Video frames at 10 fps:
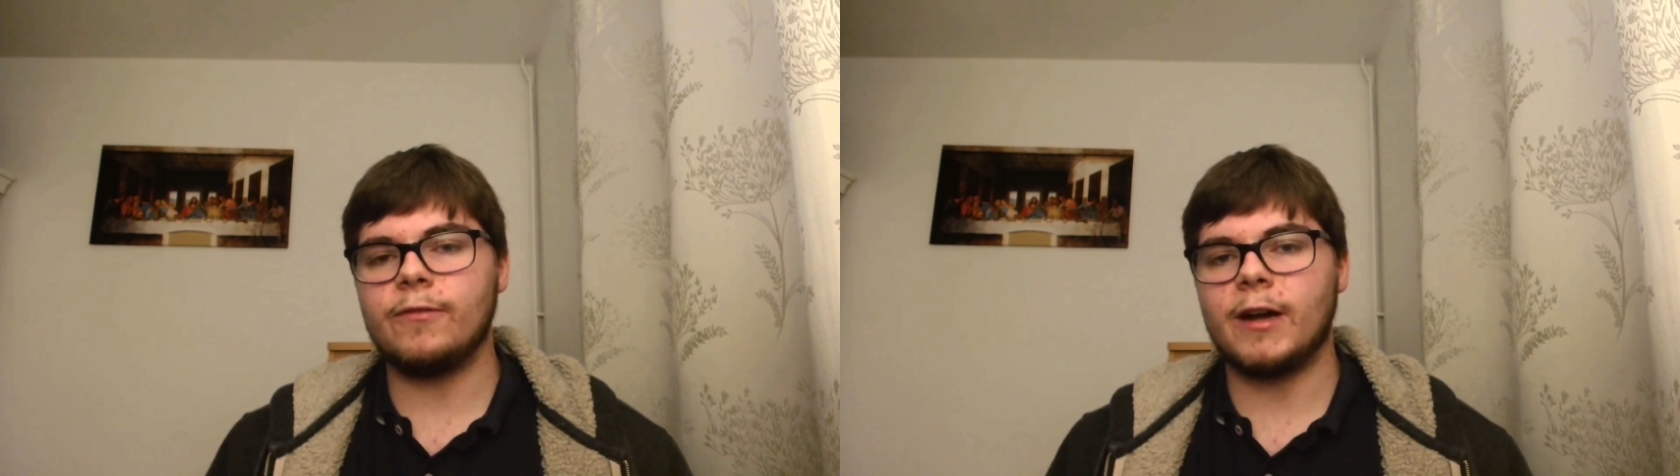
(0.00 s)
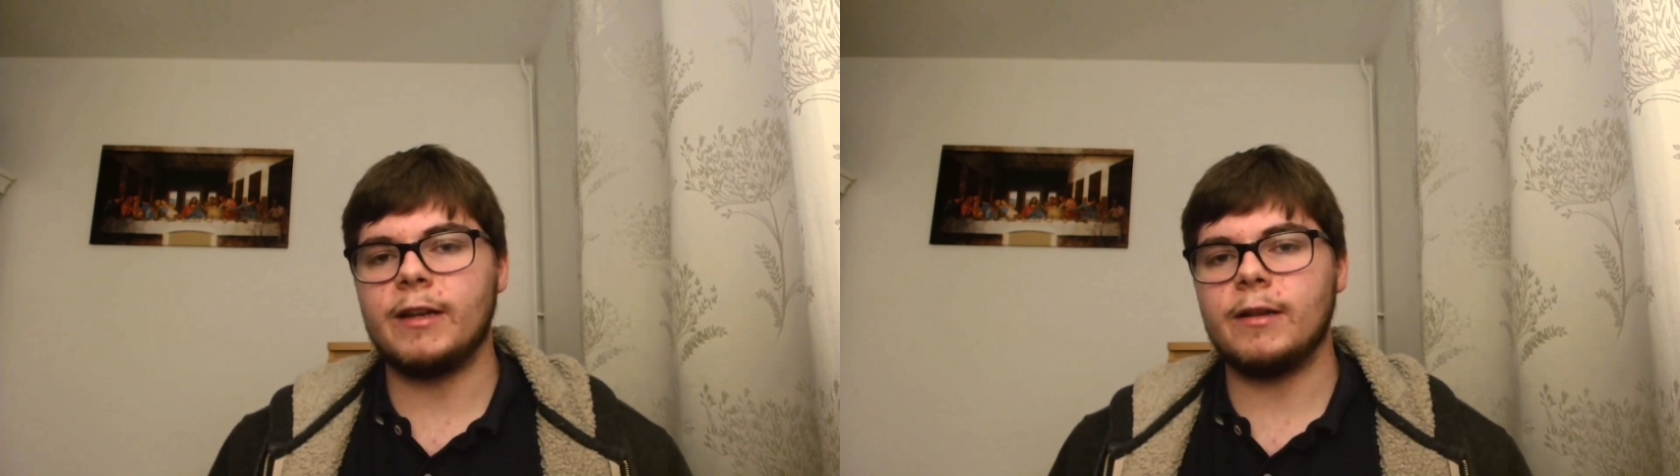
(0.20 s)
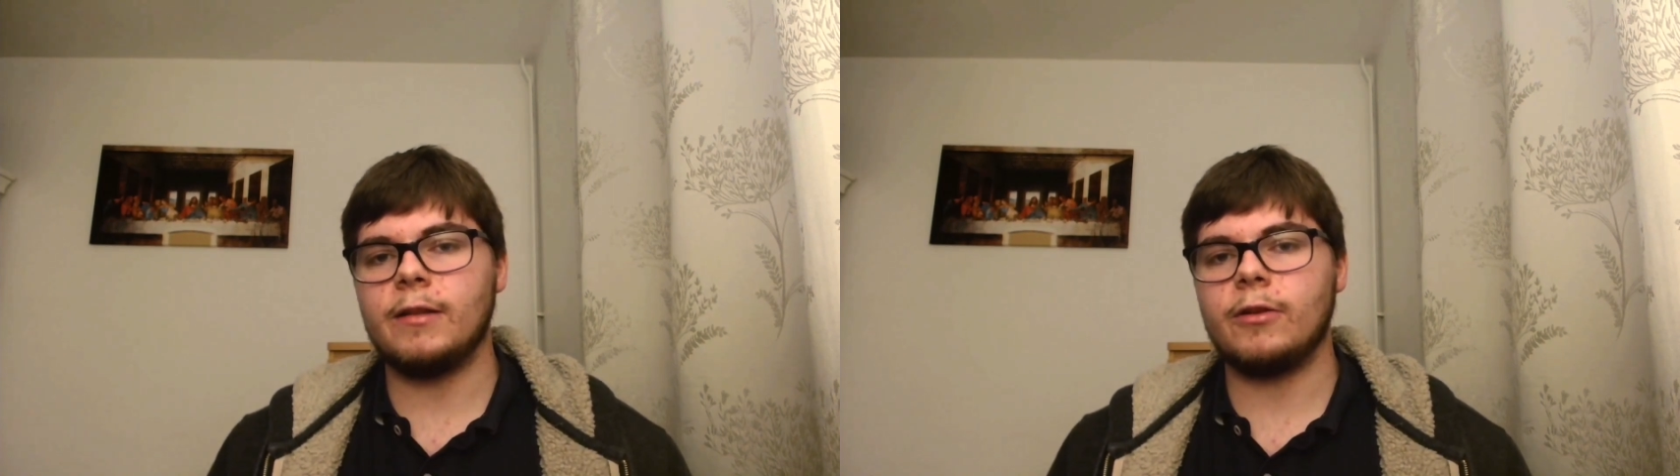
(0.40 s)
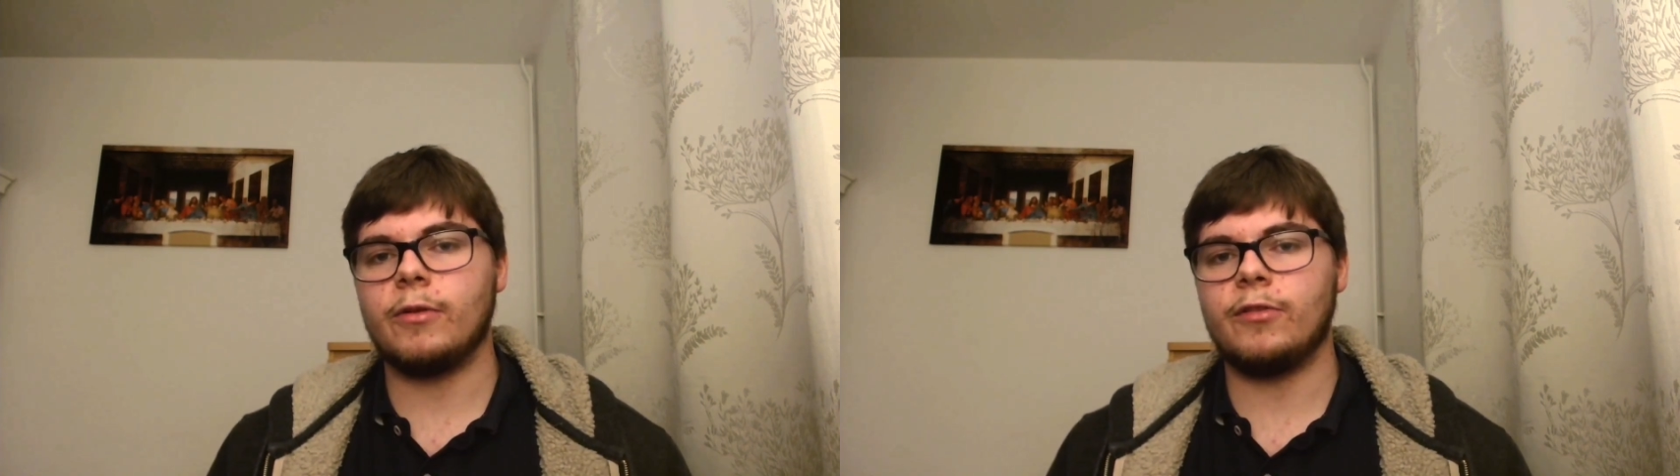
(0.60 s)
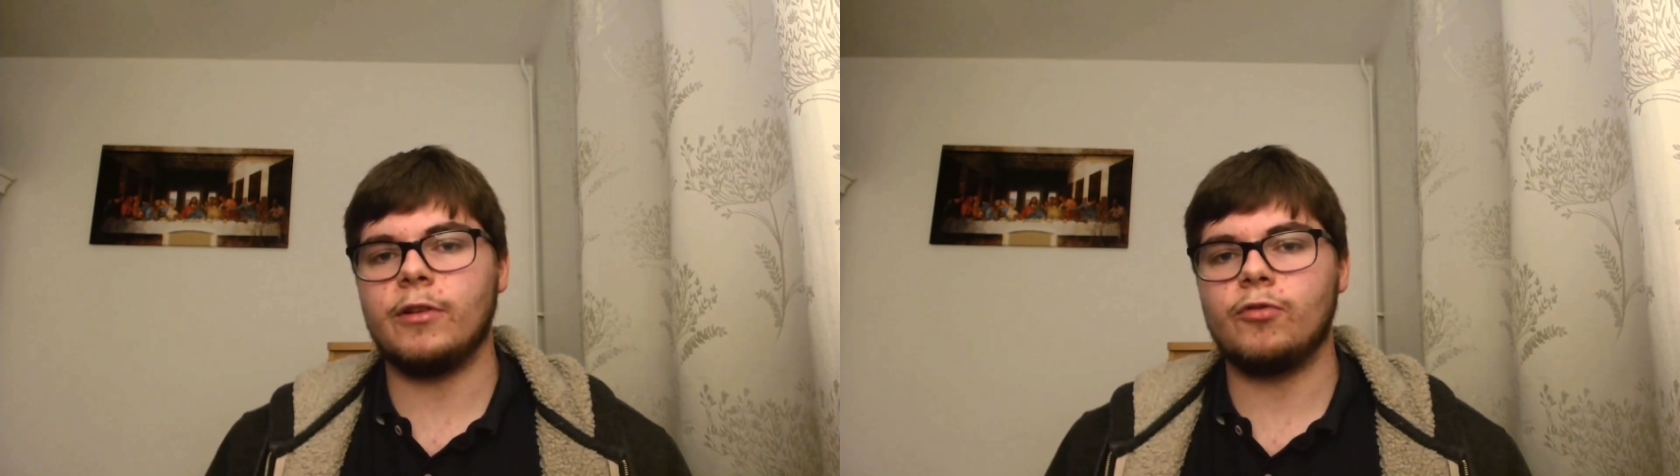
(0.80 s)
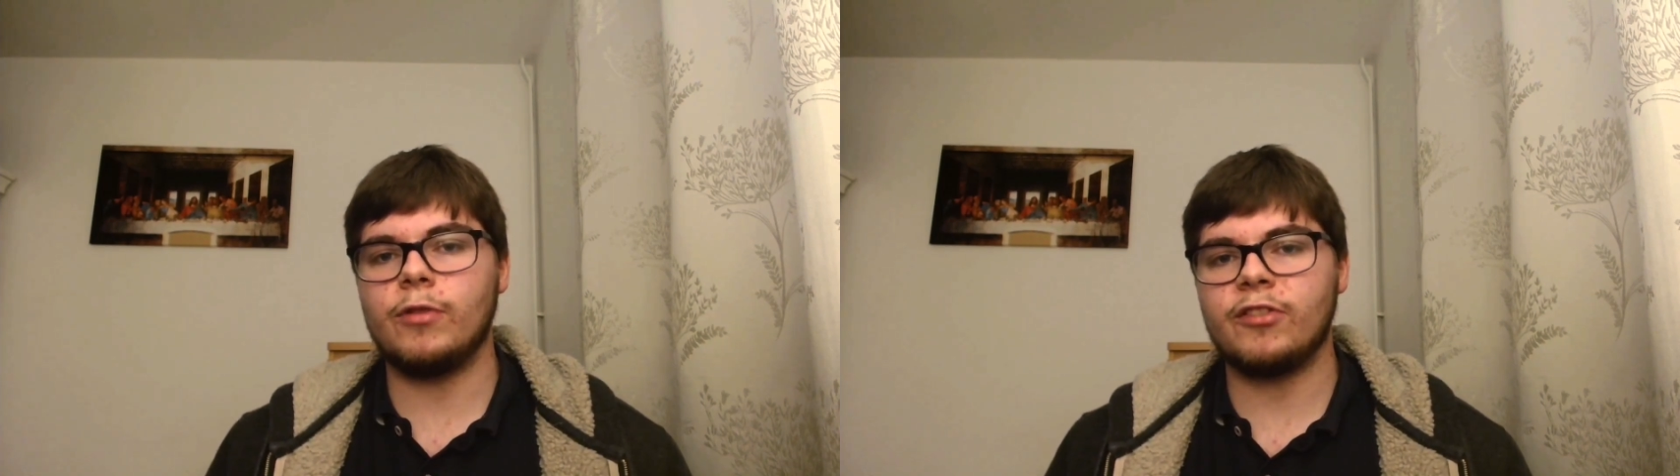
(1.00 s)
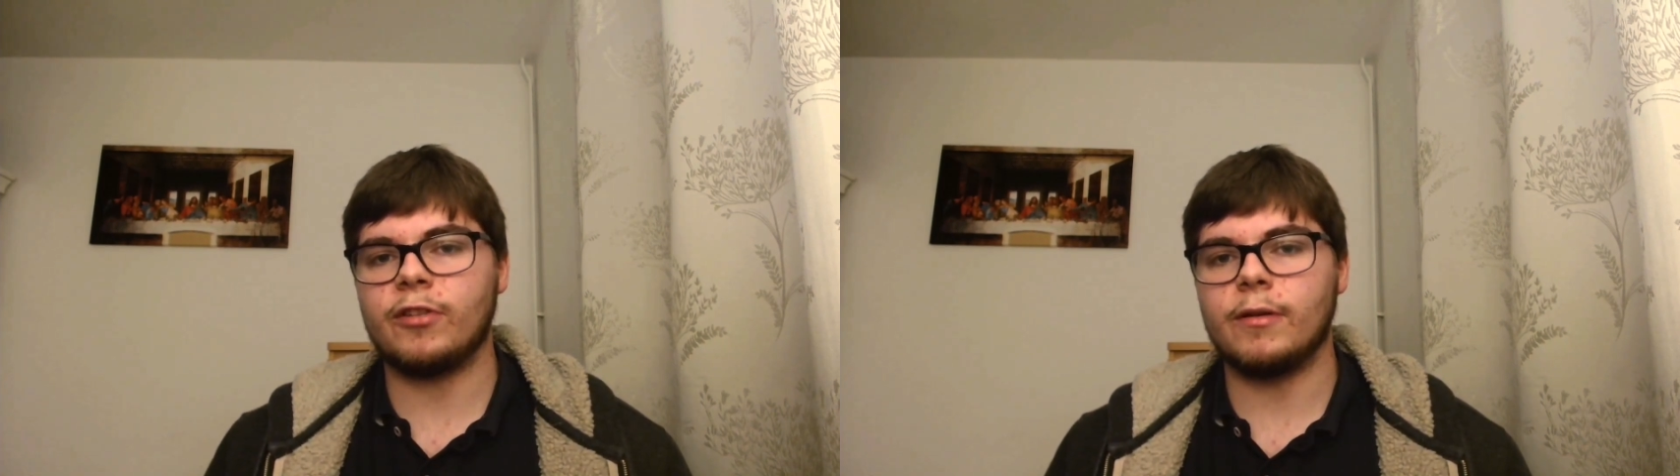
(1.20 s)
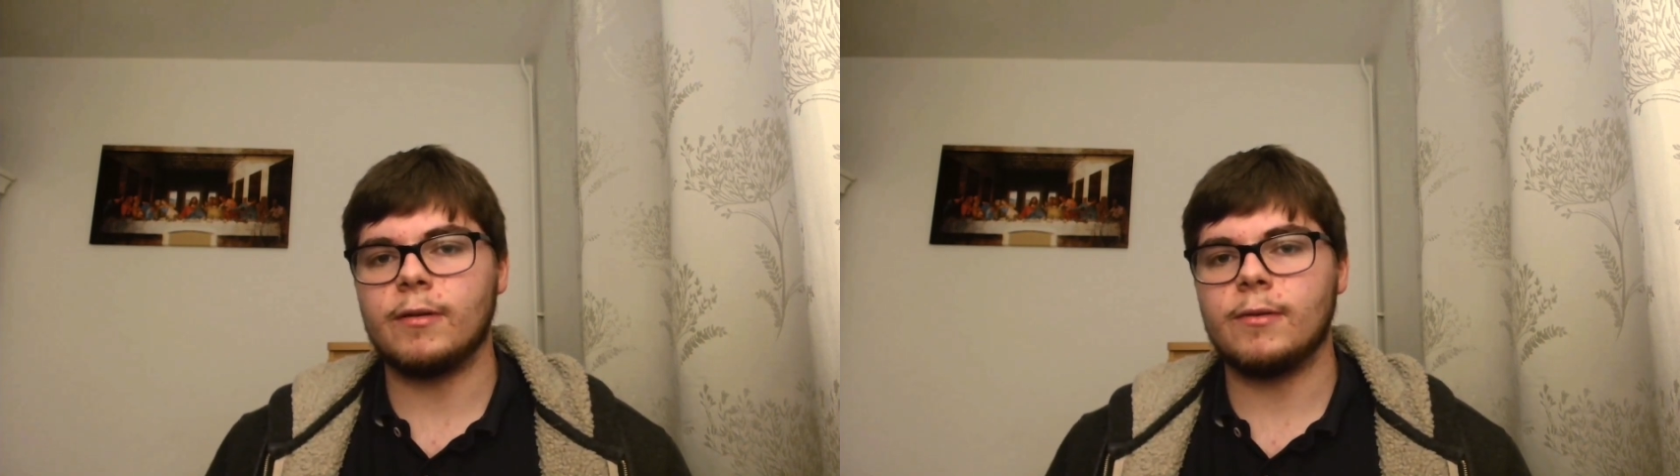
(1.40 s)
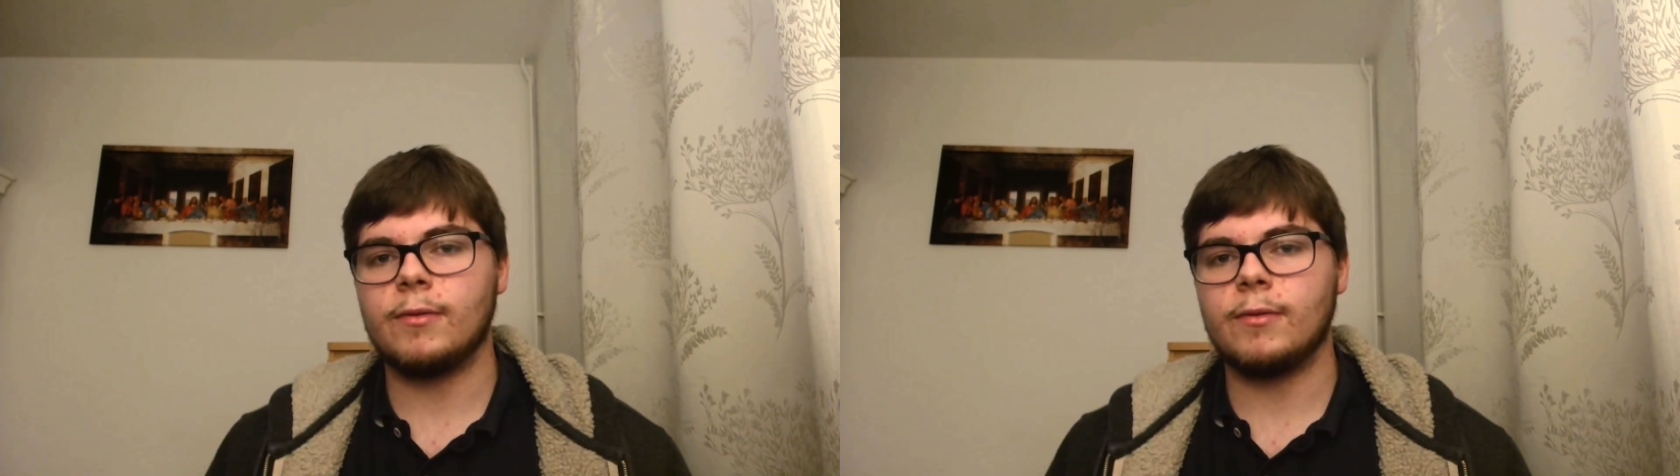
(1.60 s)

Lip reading: find it in the Christian tradition,